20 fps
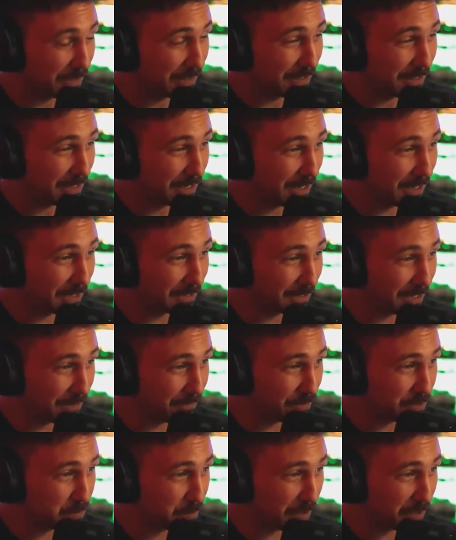Uh, Life
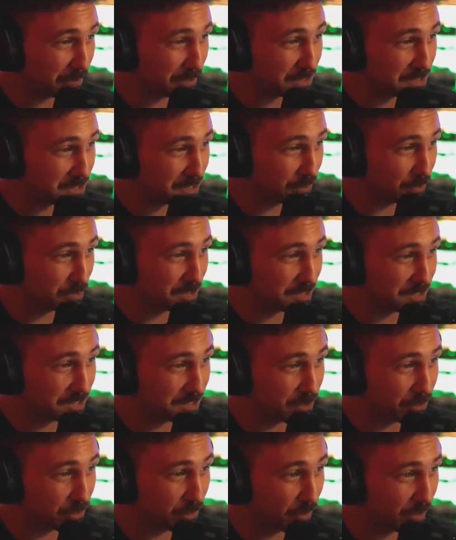is better on stilts is
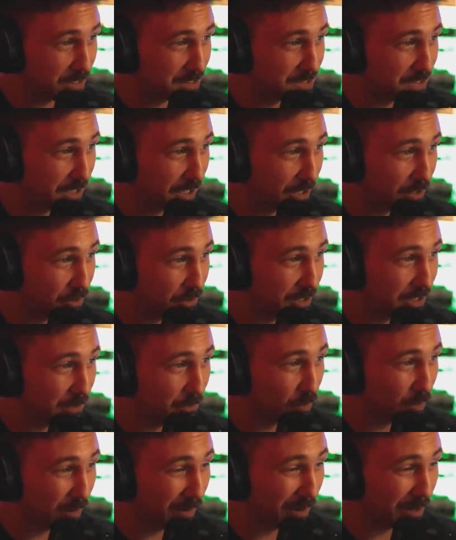here. Crazy Coyote,
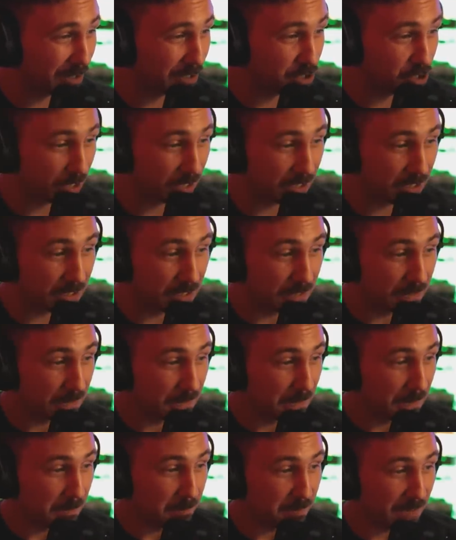well, Aunt Jenny.
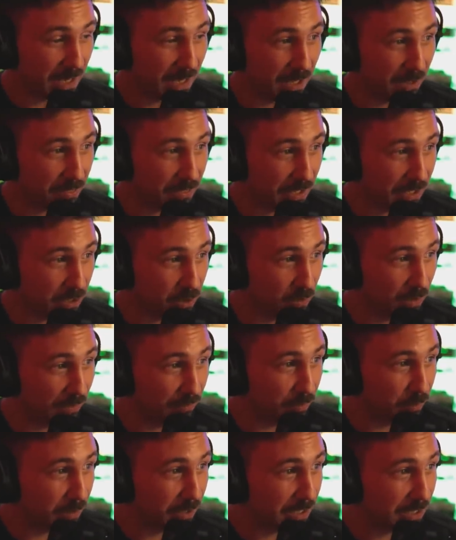Uh, thank you
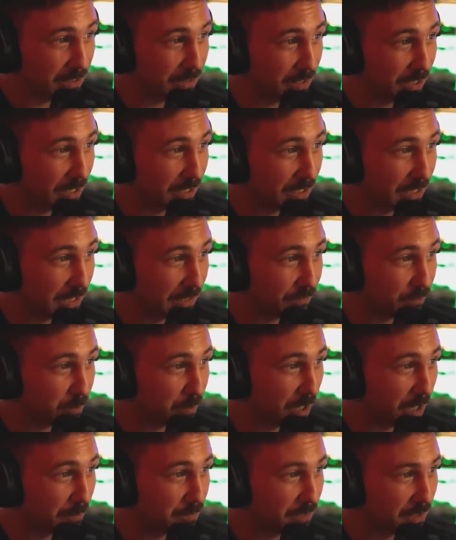everybody that has
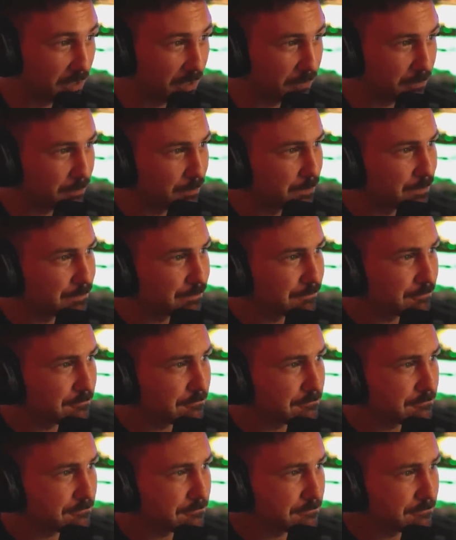popped in.
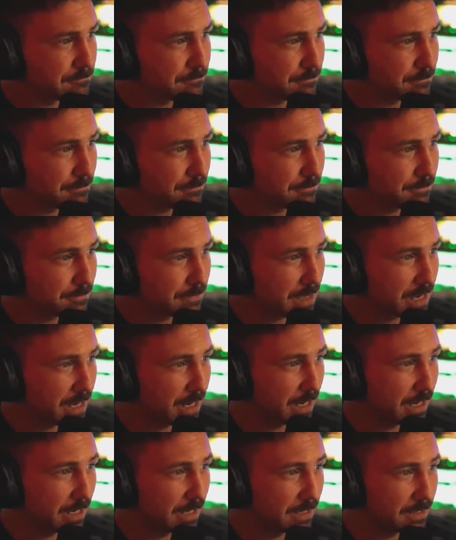
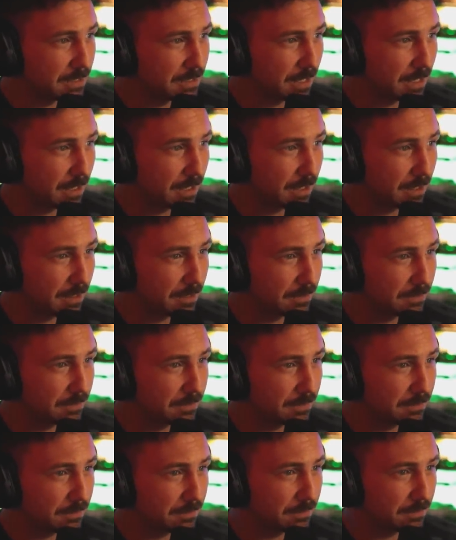And uh,
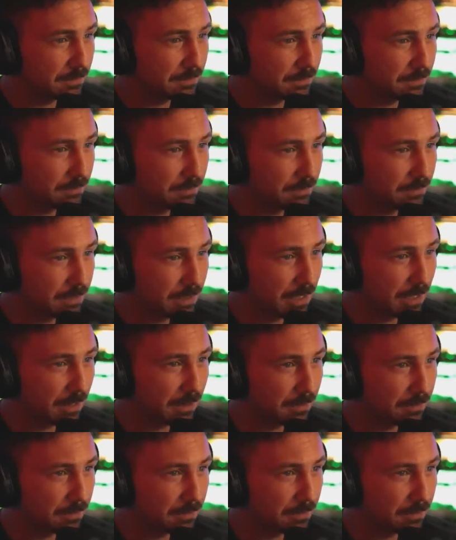yeah,